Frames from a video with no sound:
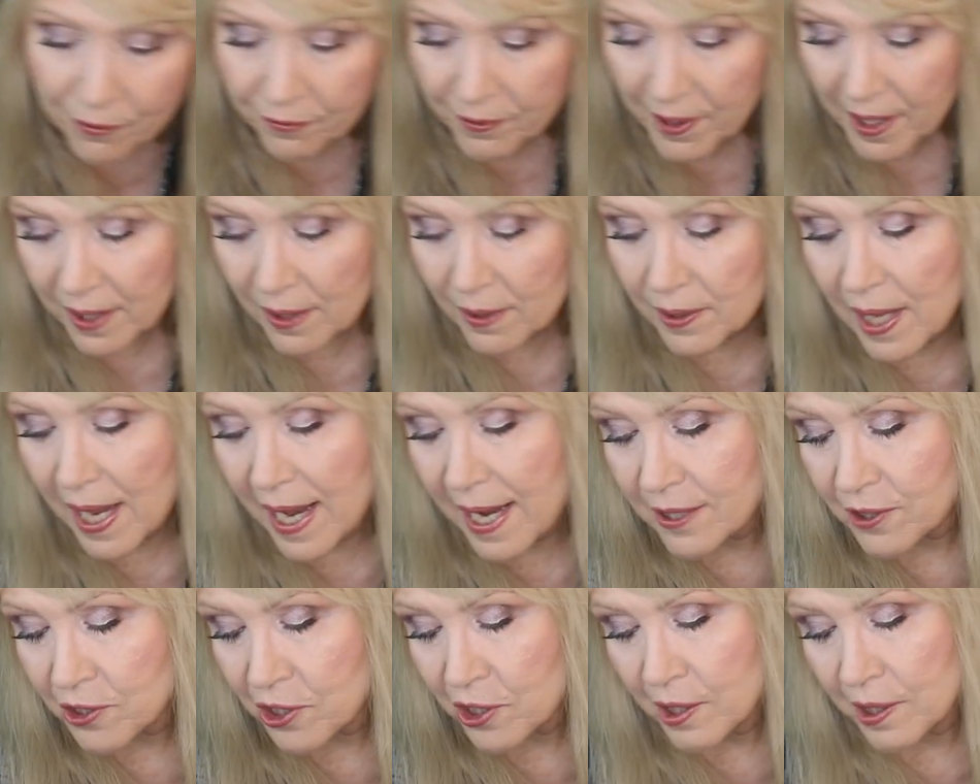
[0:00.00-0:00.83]
fake
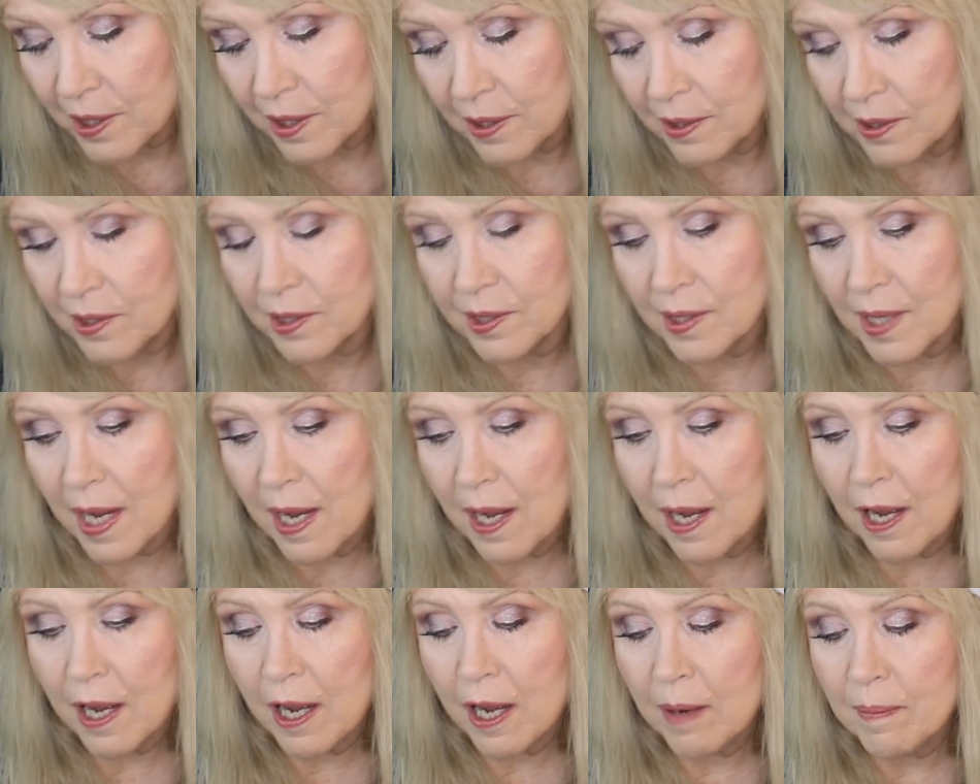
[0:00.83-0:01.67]
lashes,
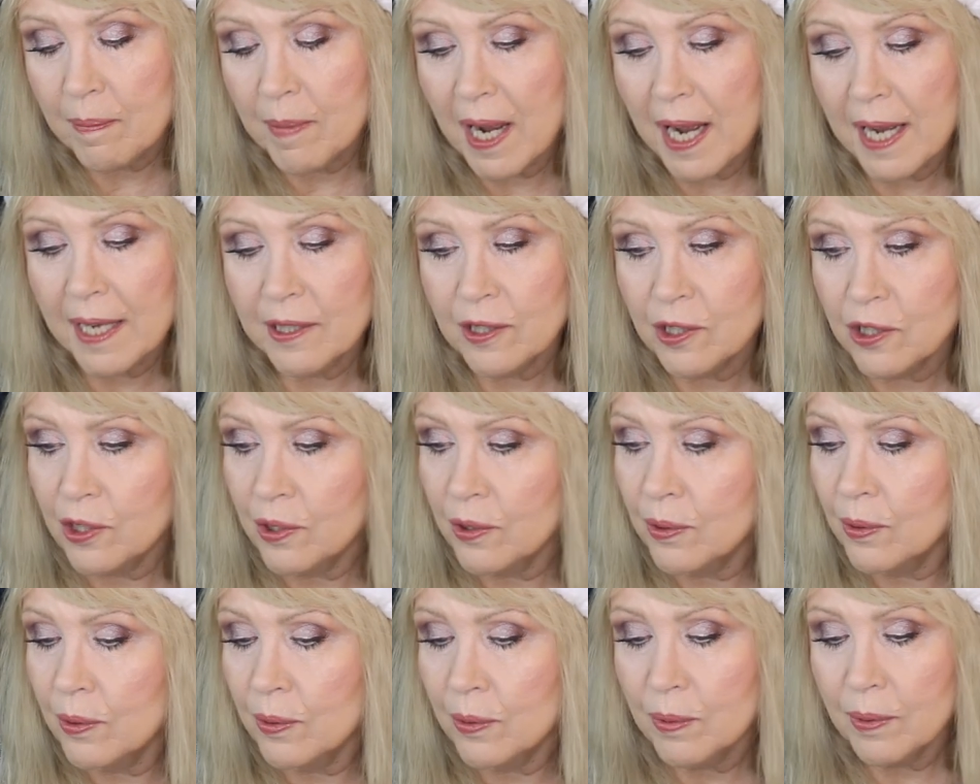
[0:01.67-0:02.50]
I
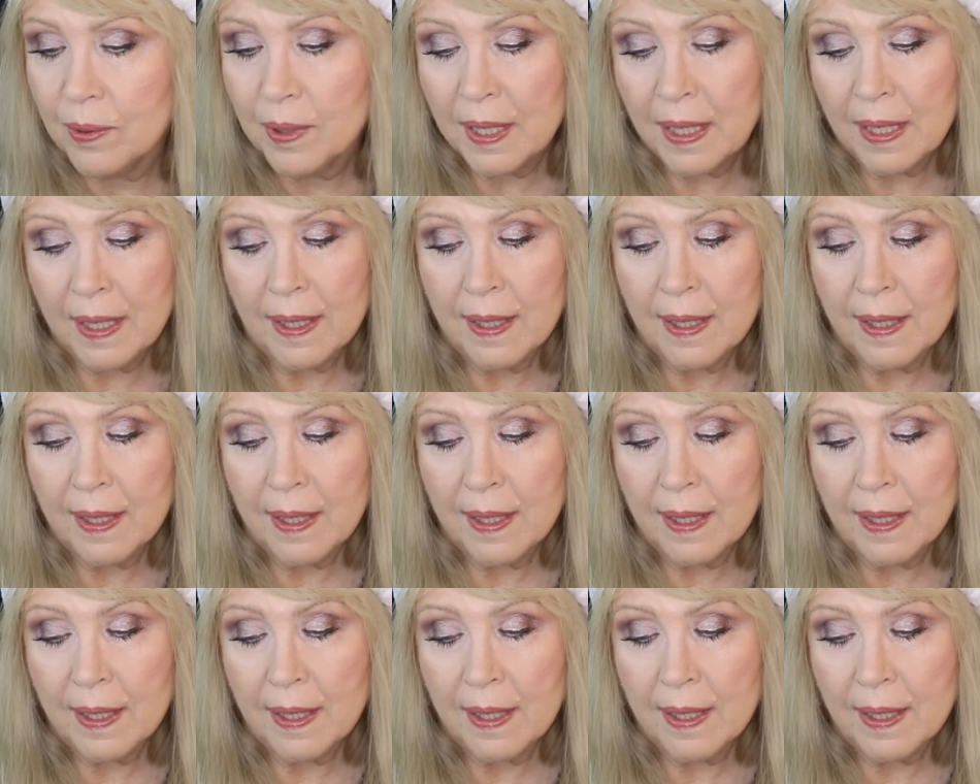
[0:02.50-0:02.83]
do